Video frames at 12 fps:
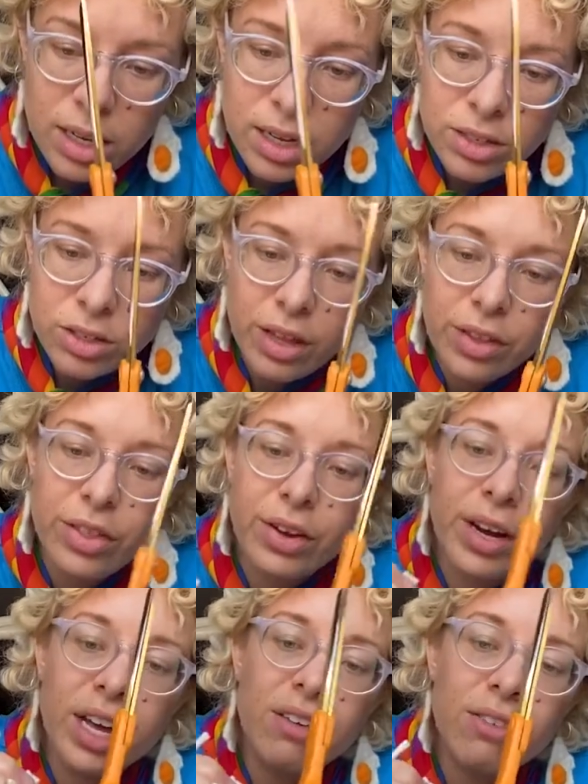so that
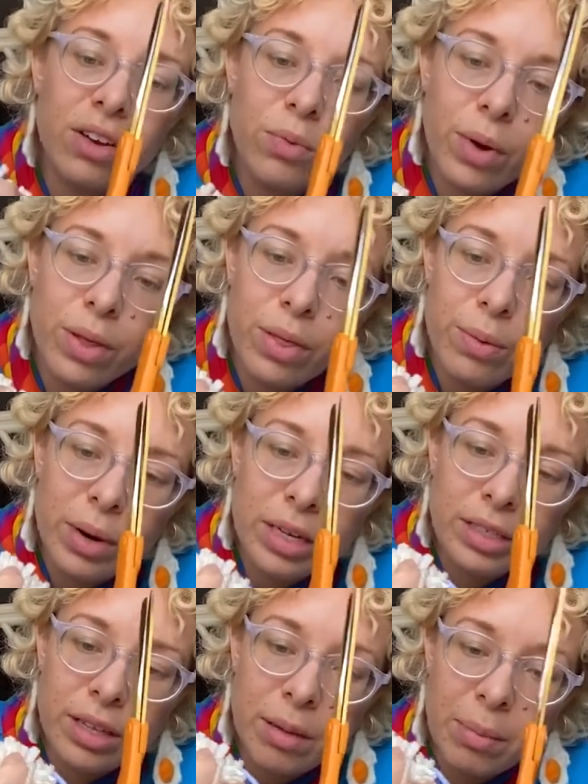they're even with the
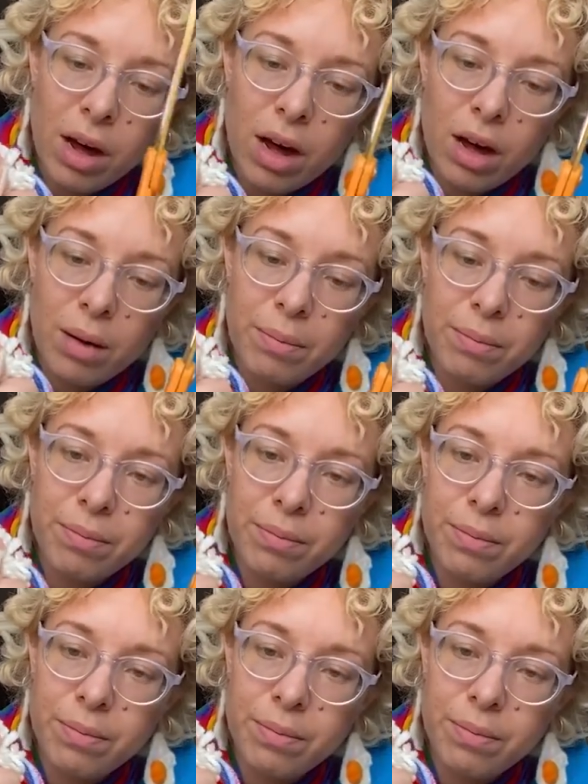rest of the palm.